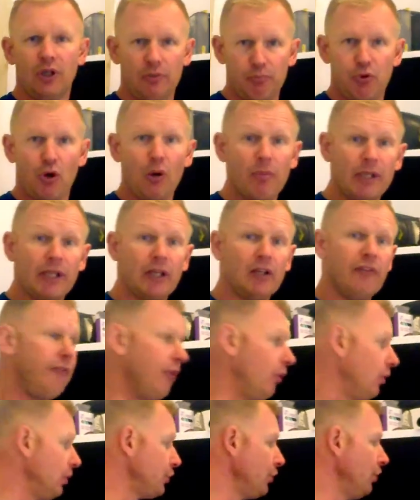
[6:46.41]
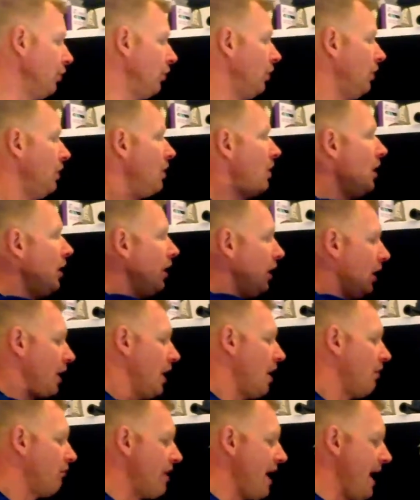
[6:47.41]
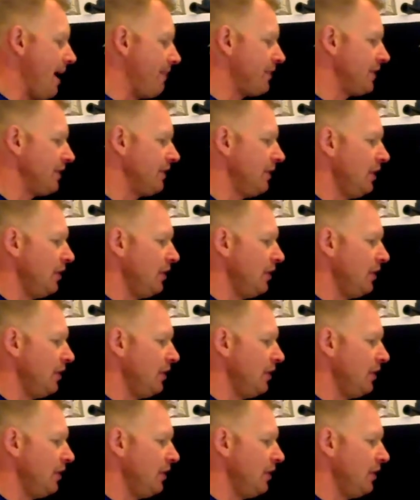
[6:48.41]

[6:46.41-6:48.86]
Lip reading: Probably going to fall short on our reps.